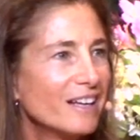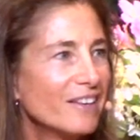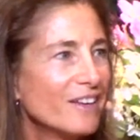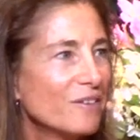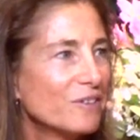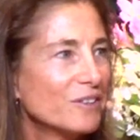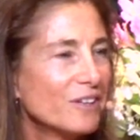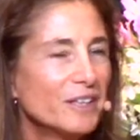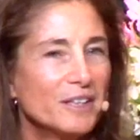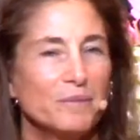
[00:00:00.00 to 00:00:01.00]
that we're
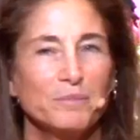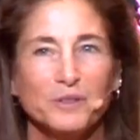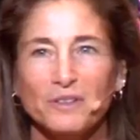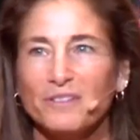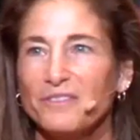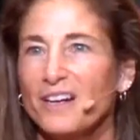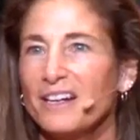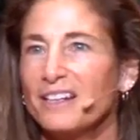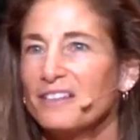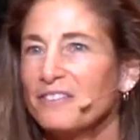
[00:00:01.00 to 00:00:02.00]
trying to
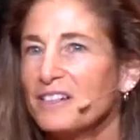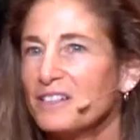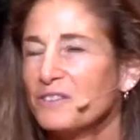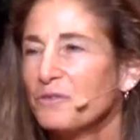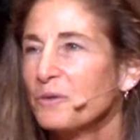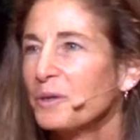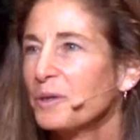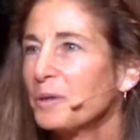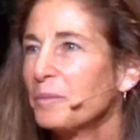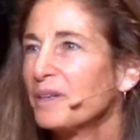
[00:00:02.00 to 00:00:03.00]
purify and
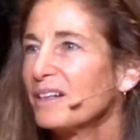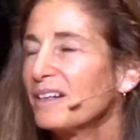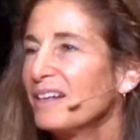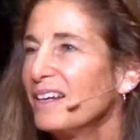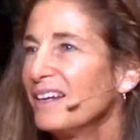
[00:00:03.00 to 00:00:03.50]
transform and